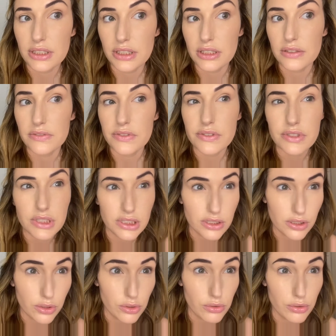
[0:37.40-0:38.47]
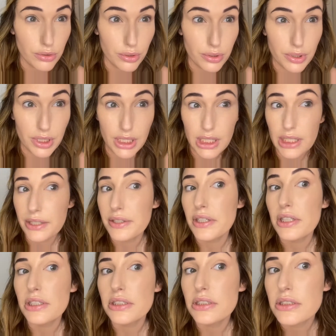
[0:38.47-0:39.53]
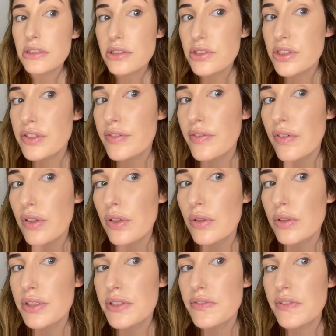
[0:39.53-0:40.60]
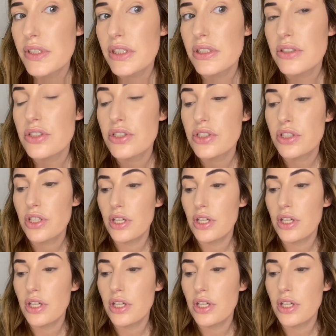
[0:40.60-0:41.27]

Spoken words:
gives like a really nice, just flawless finish.